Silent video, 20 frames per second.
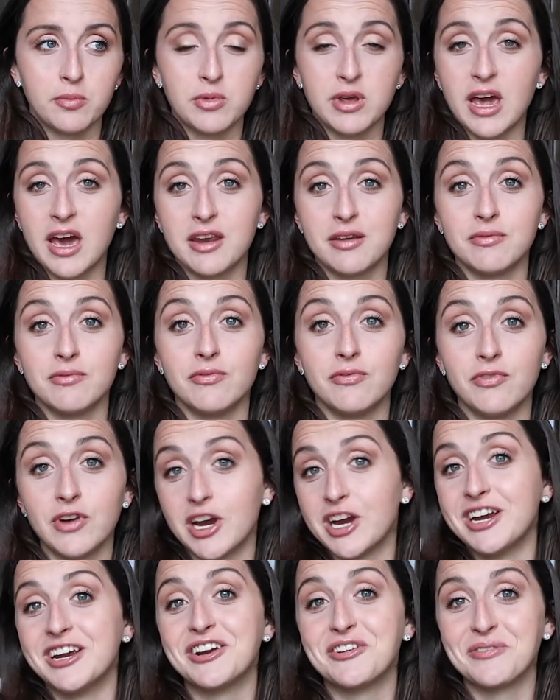We had him
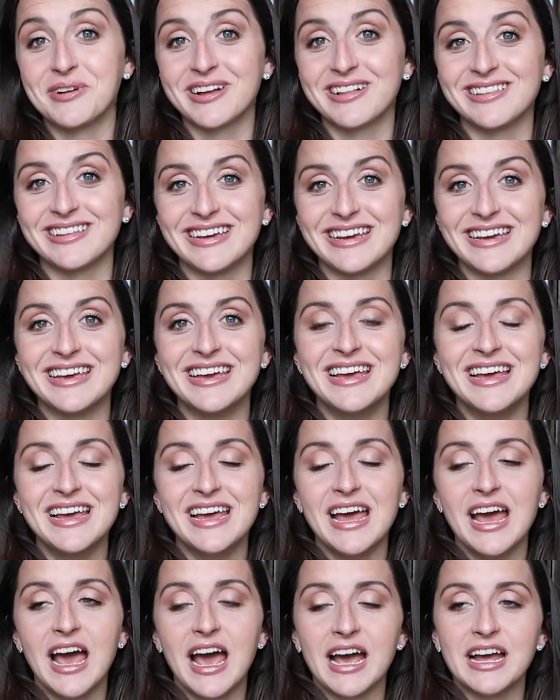very quickly,
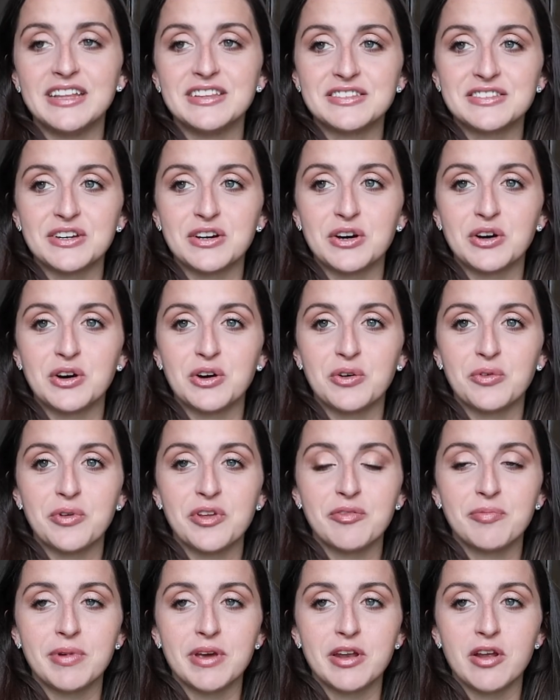and so
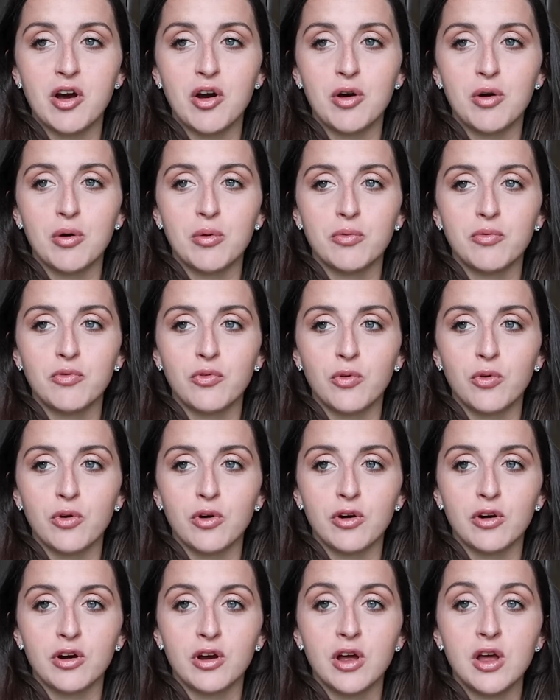we've been home
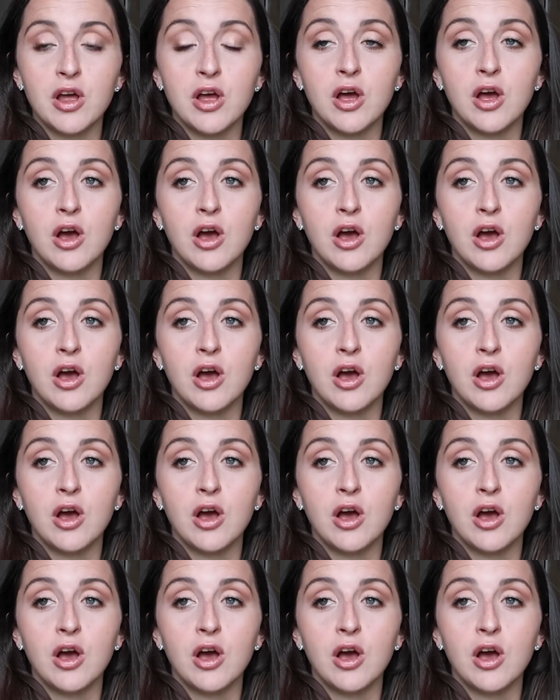for